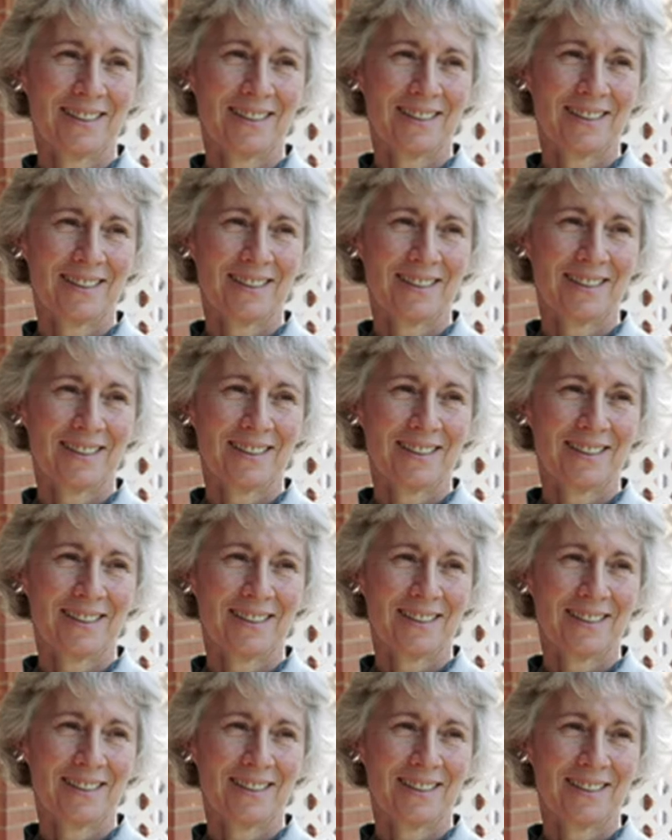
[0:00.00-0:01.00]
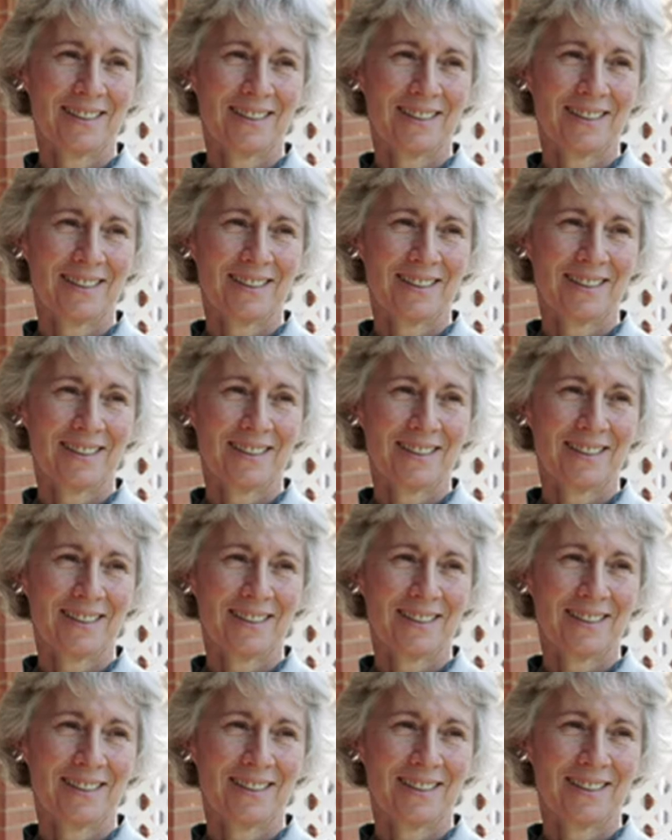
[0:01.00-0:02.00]

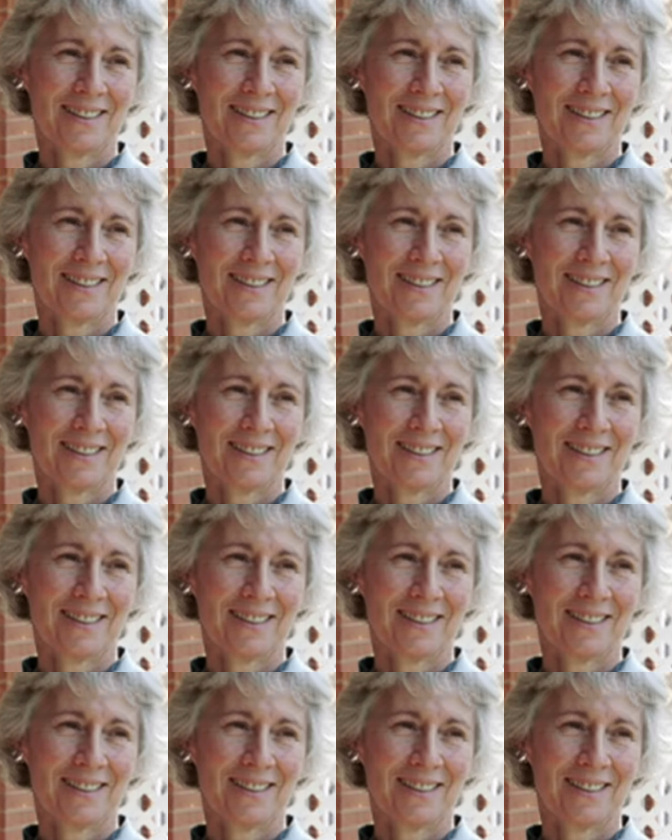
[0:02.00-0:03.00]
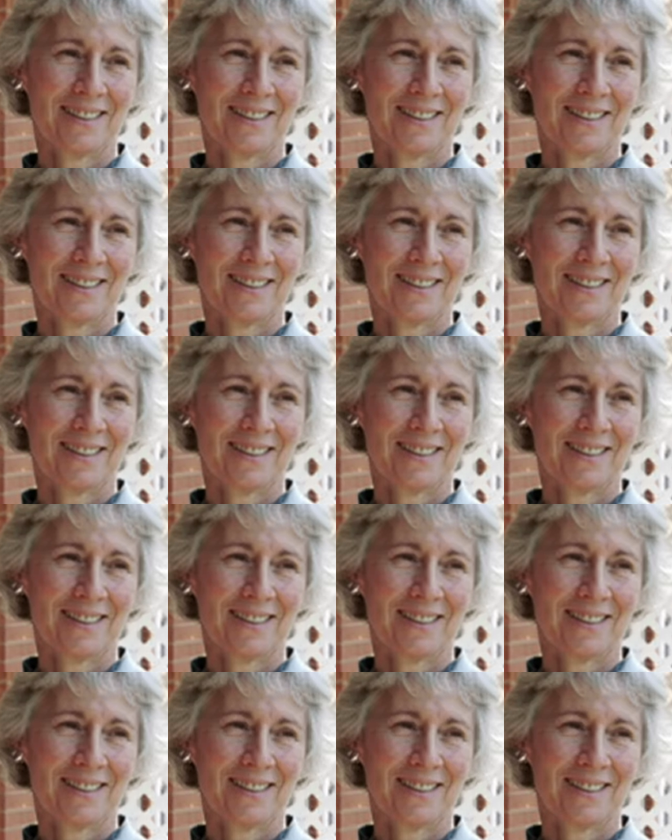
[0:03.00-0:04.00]

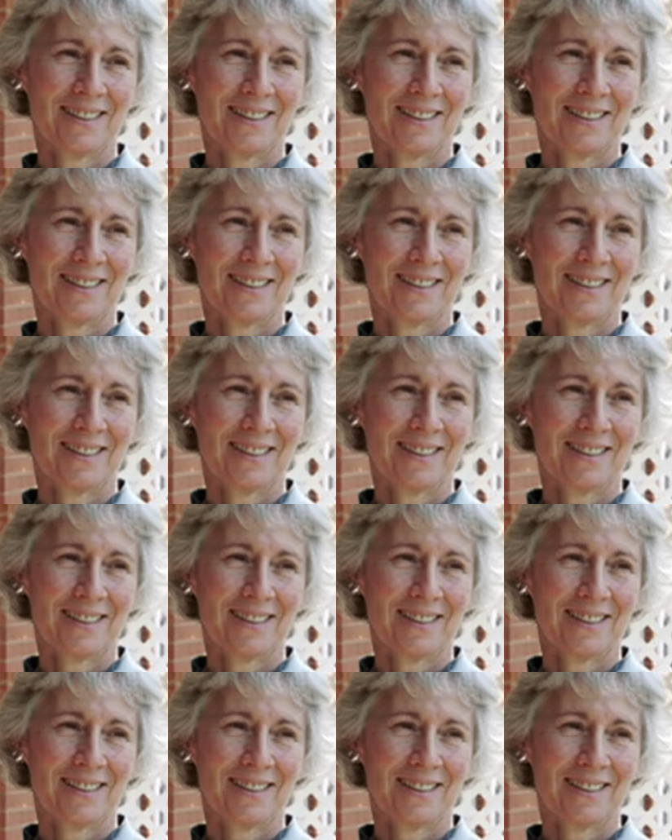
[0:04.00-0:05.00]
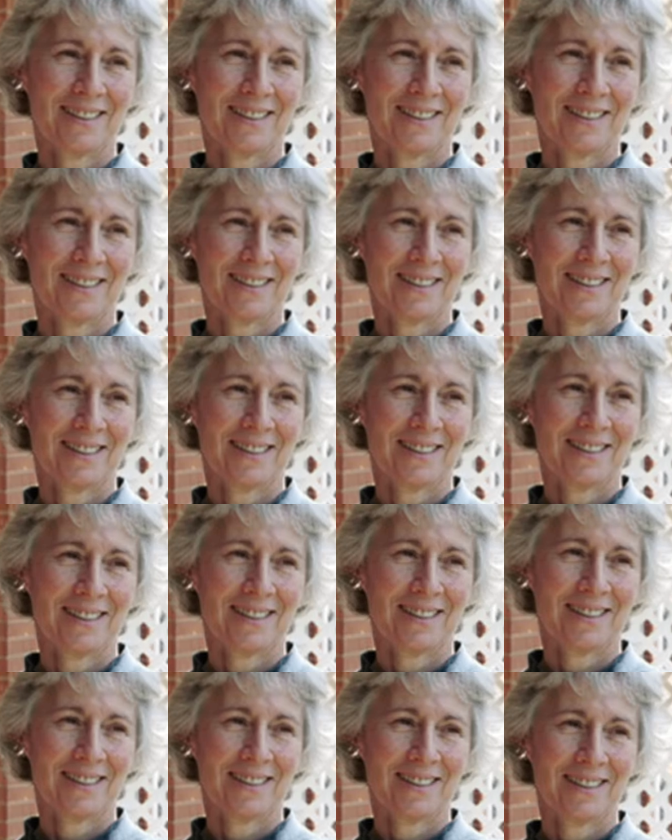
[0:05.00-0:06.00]

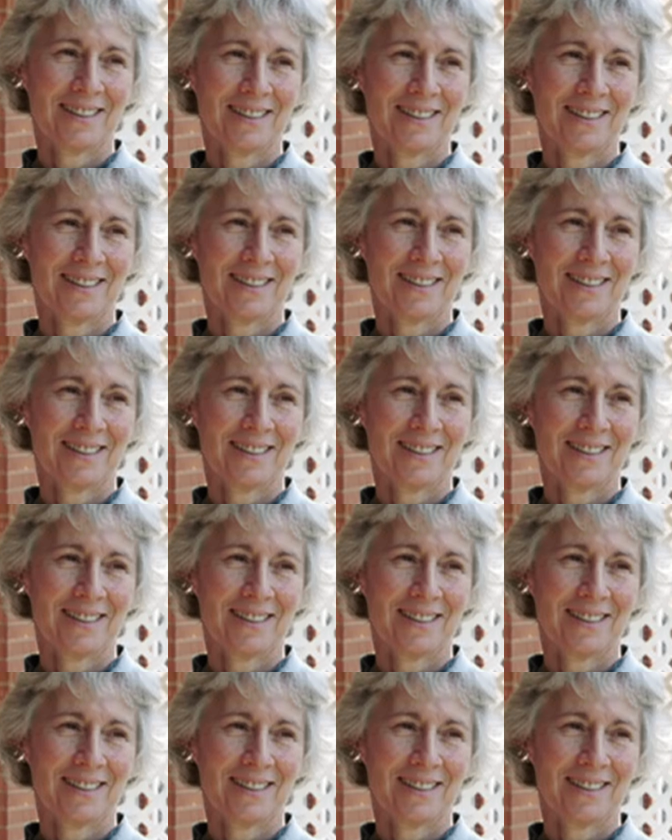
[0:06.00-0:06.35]
Nobody speaks.